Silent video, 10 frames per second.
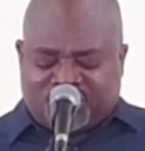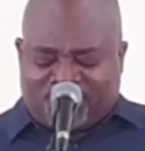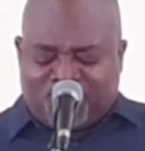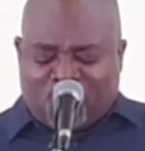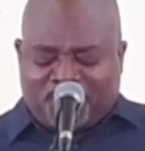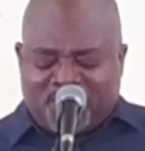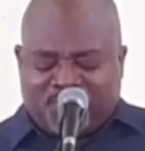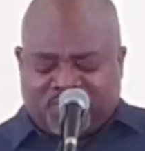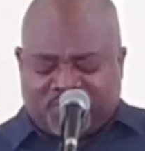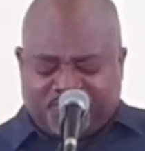of your
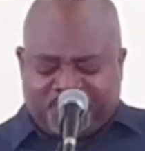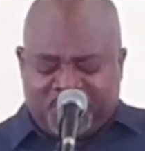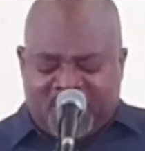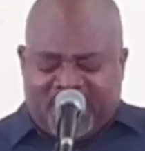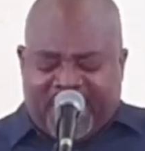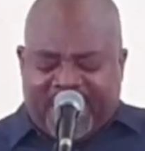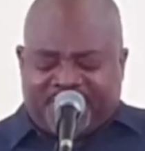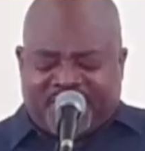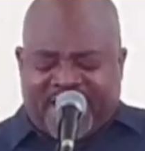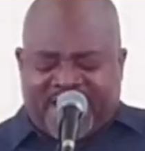people.
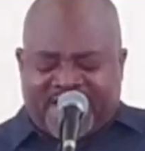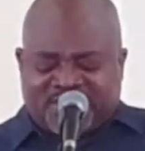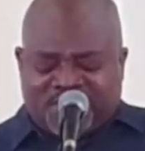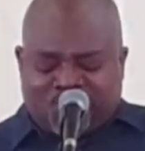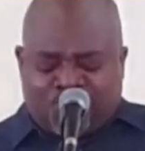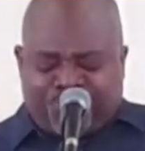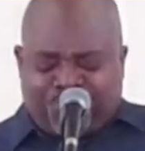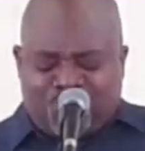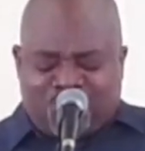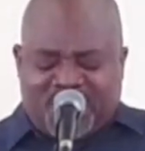And that as they go
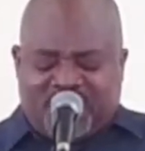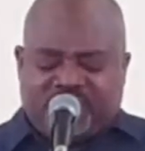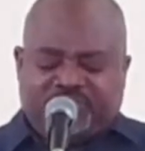through the week,